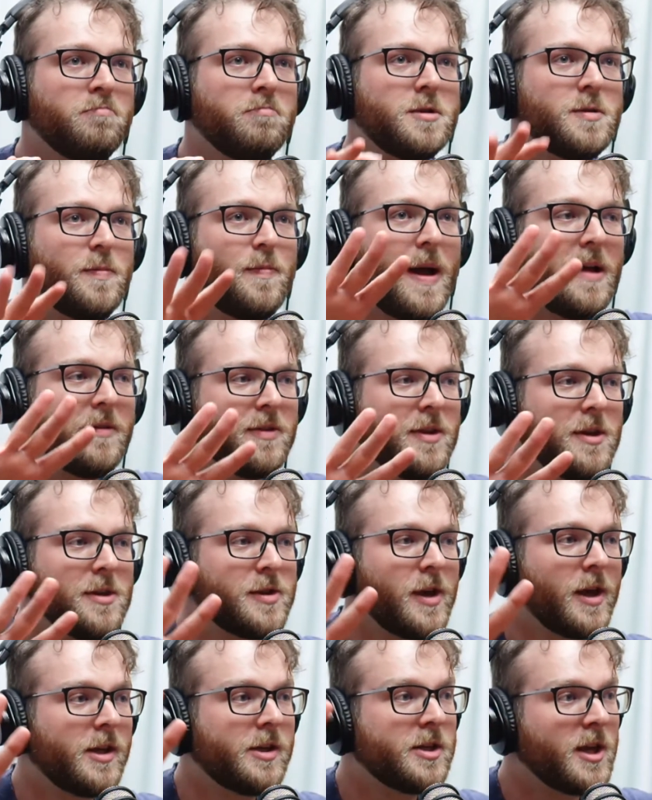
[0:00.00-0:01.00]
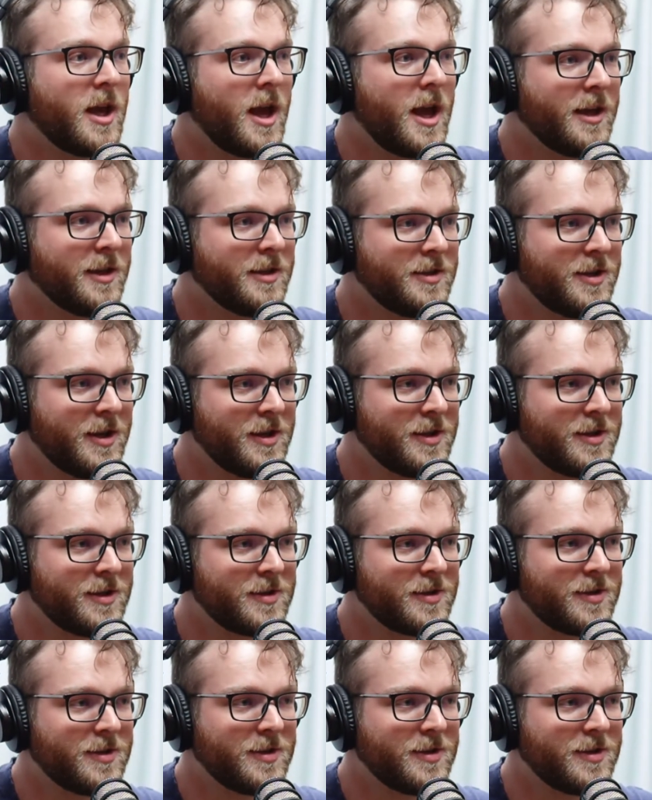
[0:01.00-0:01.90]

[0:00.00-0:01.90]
It's about these like scientists